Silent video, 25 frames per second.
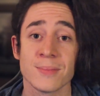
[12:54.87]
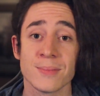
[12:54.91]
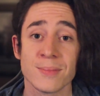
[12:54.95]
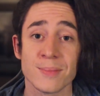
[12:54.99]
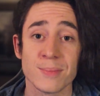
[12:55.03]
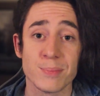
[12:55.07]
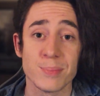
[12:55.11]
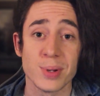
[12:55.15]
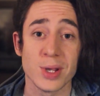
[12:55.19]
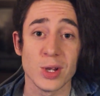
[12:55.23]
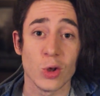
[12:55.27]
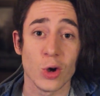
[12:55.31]

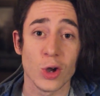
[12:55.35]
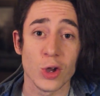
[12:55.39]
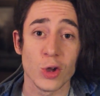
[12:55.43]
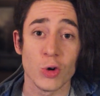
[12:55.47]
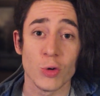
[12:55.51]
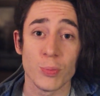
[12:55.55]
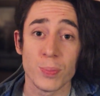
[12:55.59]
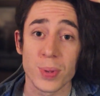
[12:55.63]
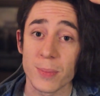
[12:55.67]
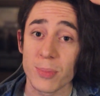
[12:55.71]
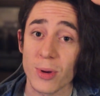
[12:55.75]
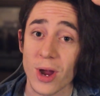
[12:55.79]
be loyal,
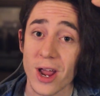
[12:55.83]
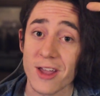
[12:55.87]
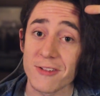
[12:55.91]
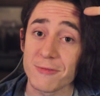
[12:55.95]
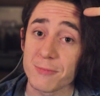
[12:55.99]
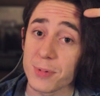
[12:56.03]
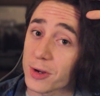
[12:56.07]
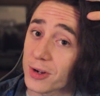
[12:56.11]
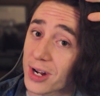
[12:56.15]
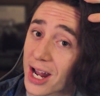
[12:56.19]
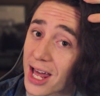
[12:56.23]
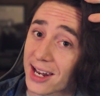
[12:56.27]
be brave, be
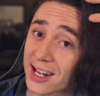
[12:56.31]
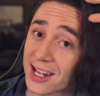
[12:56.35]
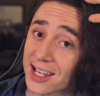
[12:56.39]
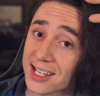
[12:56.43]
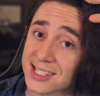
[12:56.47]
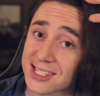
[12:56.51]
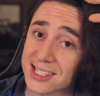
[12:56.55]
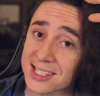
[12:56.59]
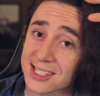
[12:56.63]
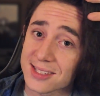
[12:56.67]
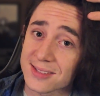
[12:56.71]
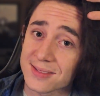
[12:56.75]

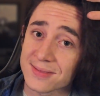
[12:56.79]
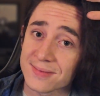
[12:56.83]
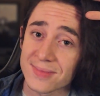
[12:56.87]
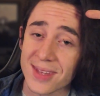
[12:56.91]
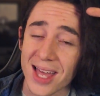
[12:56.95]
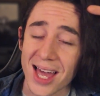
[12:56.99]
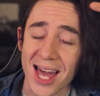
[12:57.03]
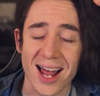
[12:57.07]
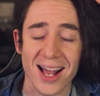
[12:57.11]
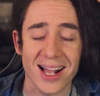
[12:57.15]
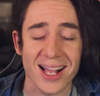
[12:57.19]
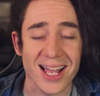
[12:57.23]
relentless.
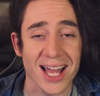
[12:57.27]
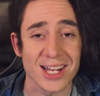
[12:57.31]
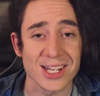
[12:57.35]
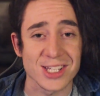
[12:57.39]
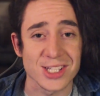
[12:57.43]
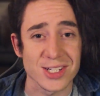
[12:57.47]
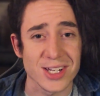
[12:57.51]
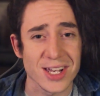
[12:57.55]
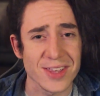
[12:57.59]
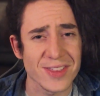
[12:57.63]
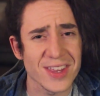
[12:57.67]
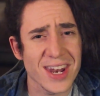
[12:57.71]
I'll catch you
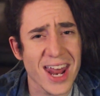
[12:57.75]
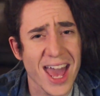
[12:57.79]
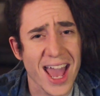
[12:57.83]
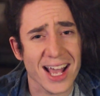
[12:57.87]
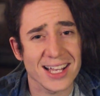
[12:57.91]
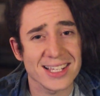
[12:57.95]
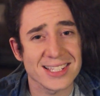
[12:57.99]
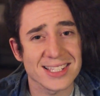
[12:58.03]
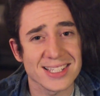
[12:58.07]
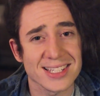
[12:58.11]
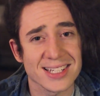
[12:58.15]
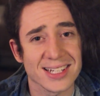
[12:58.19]
in the
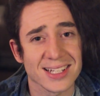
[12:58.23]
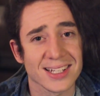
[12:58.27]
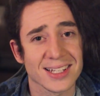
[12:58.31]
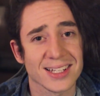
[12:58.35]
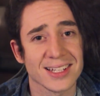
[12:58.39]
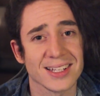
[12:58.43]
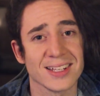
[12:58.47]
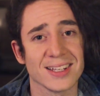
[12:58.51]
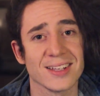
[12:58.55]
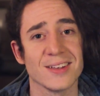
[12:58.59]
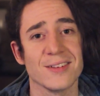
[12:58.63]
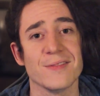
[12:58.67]
next
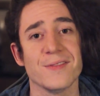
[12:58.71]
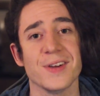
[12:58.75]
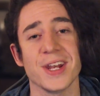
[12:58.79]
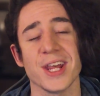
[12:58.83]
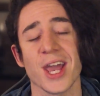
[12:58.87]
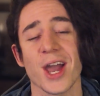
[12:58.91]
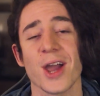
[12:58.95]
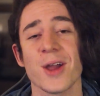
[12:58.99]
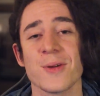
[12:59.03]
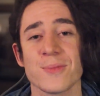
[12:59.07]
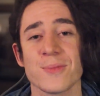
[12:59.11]
video.